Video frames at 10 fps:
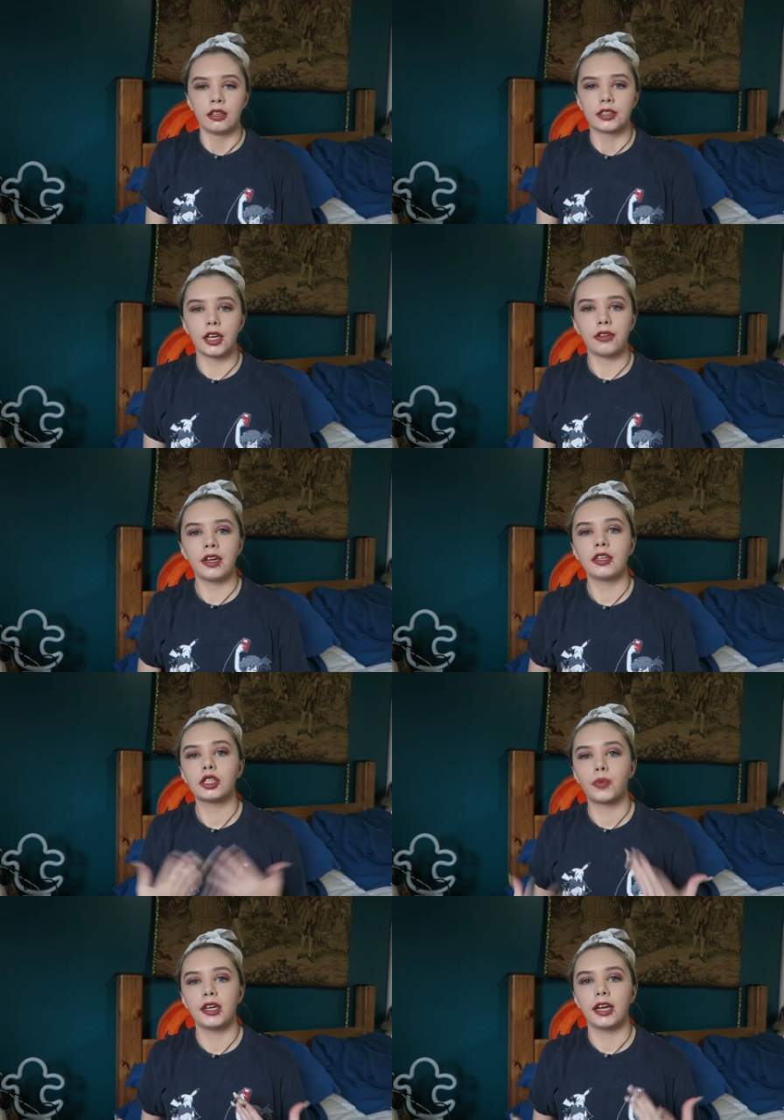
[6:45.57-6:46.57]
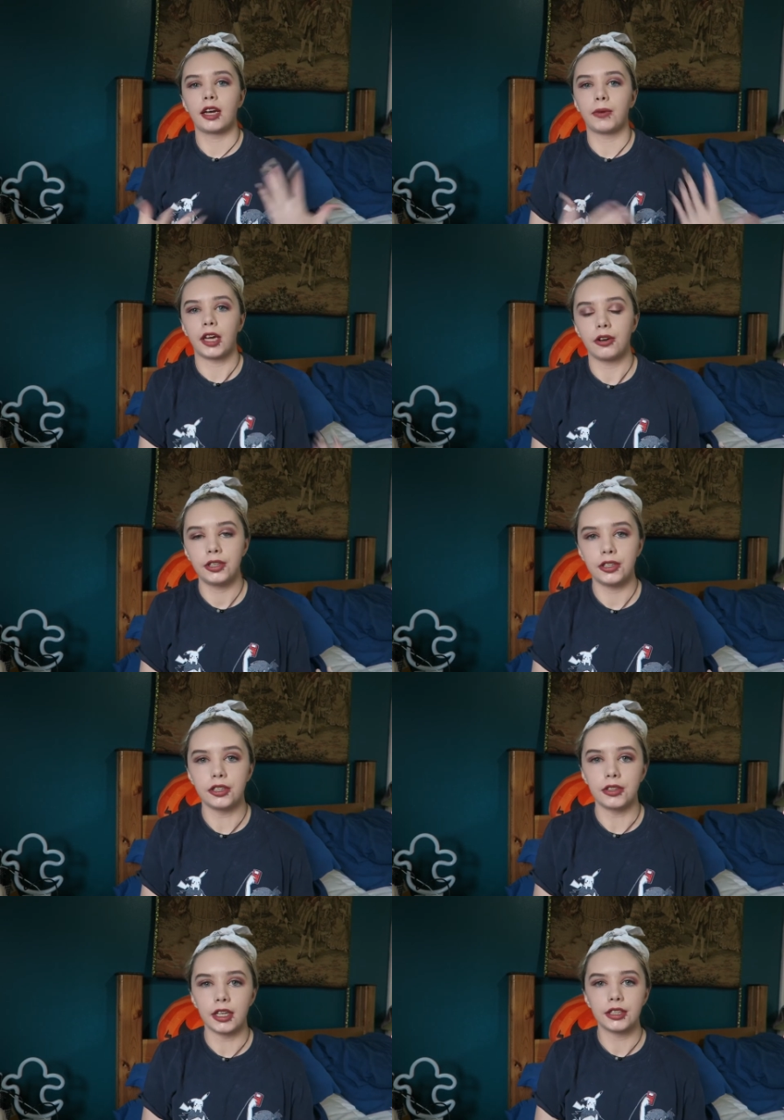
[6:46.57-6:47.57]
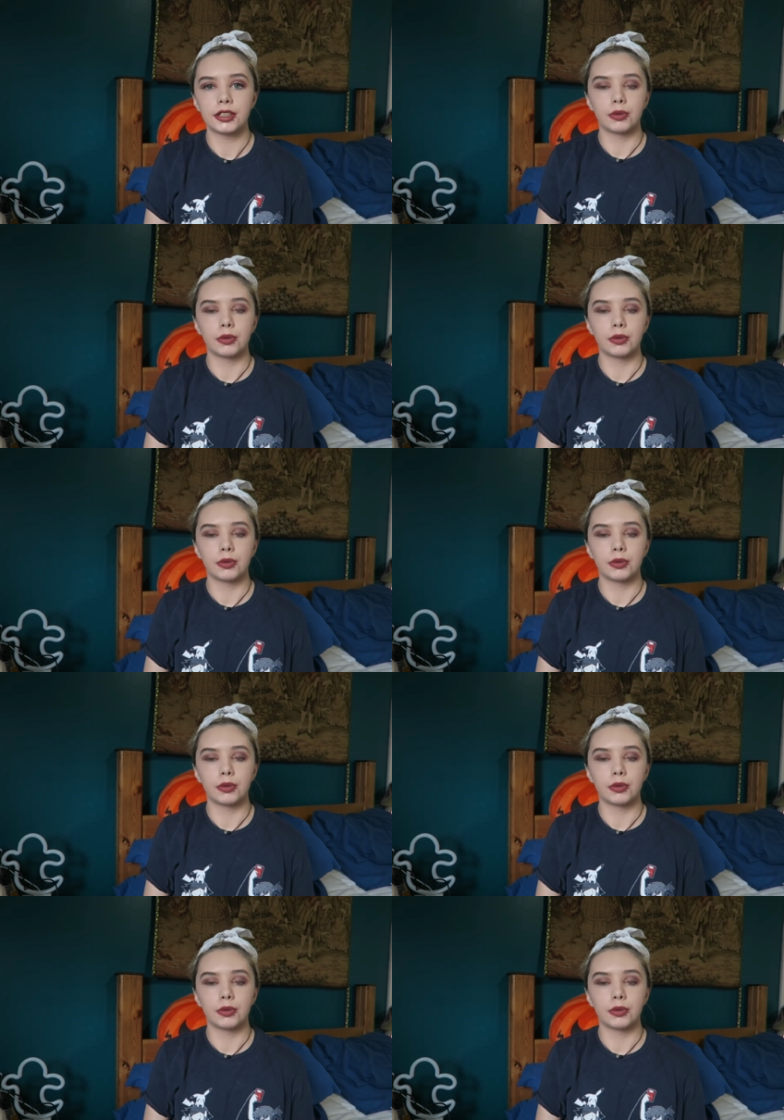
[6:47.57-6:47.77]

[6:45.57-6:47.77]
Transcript: So then this one day we go to do this,